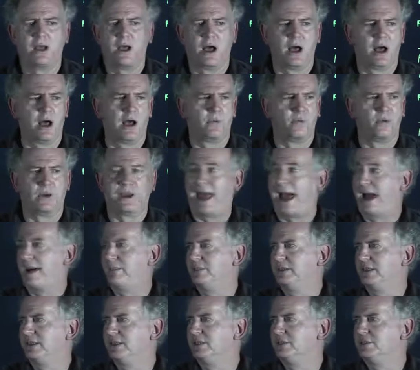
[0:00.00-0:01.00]
uh, what
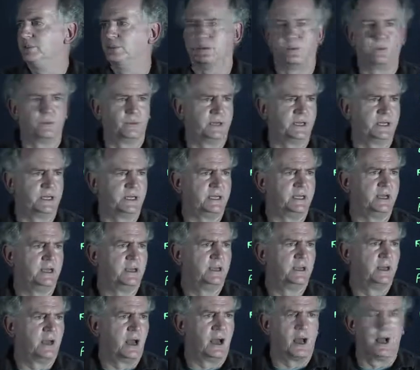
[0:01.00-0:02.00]
happens when we
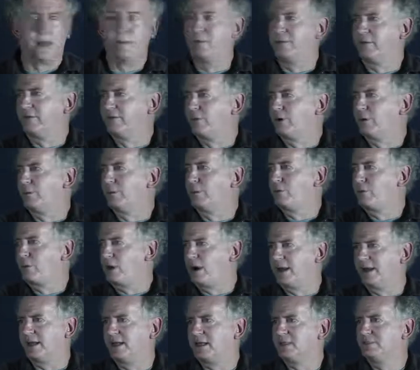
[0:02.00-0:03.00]
uh, perform a
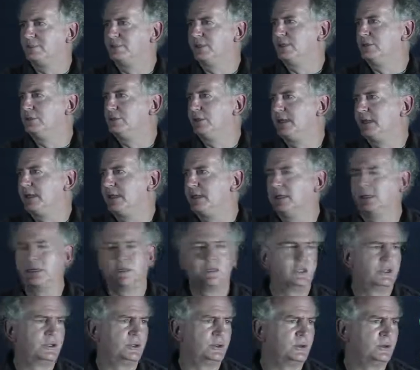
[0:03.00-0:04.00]
product between
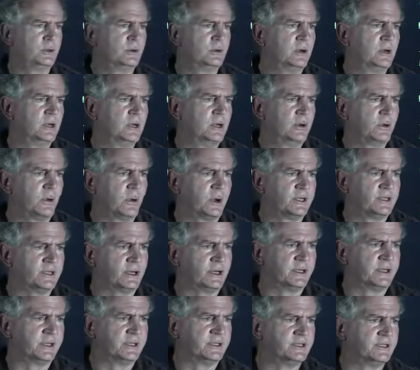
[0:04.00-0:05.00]
two
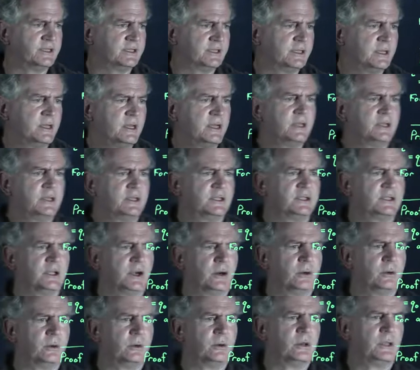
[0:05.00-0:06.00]
quaternions.
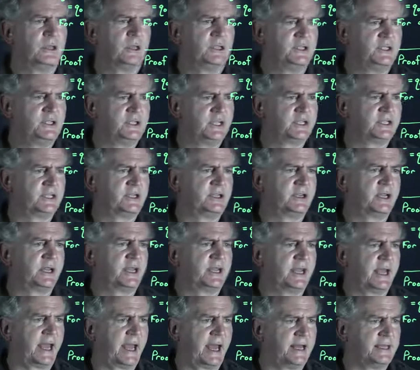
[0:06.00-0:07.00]
So just
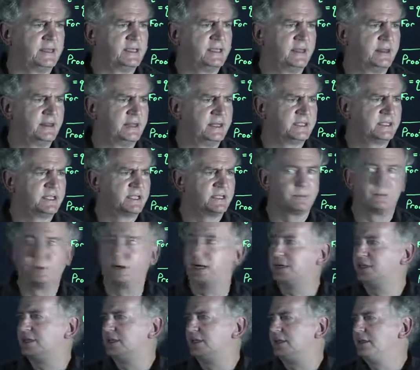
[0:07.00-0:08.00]
looking at this
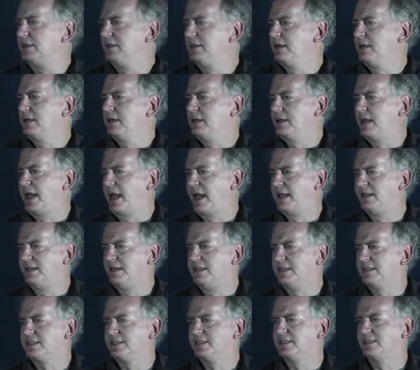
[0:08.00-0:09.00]
expression and
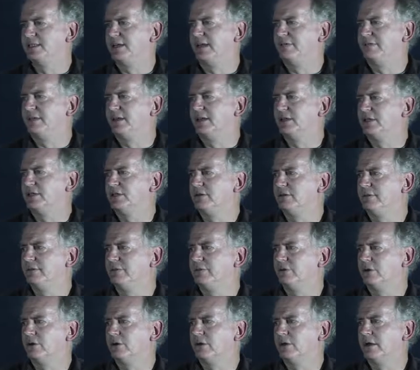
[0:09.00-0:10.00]
this definition
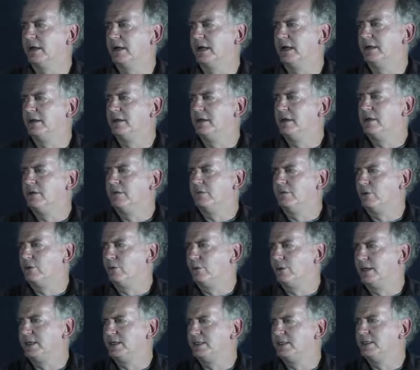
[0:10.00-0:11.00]
for, uh, for
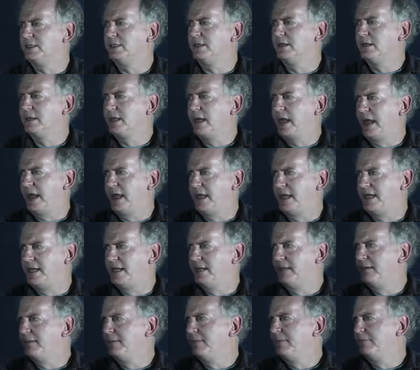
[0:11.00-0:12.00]
what
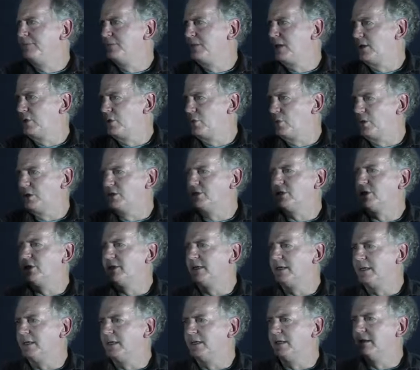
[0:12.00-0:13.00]
a
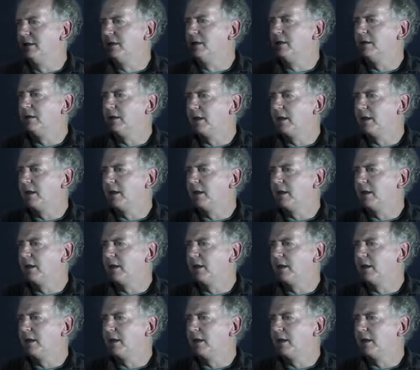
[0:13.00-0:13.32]
quaternion